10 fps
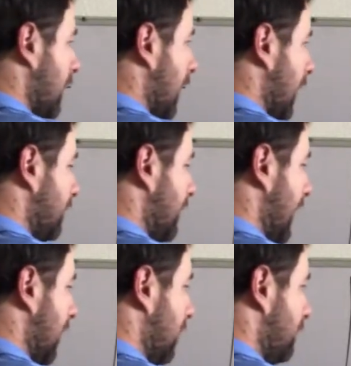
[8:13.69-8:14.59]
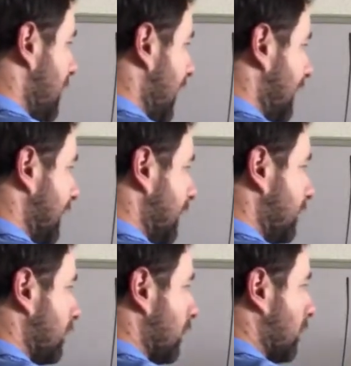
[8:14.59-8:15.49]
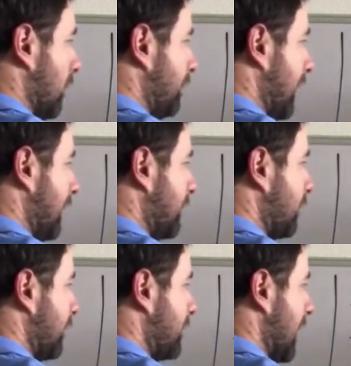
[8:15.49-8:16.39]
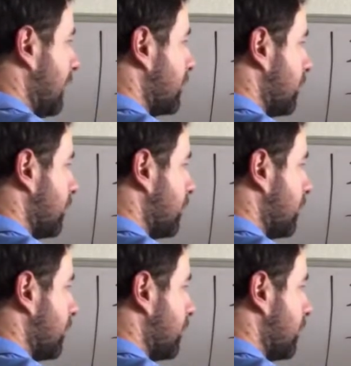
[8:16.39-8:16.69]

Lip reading: Now minus, you're going to multiply this one times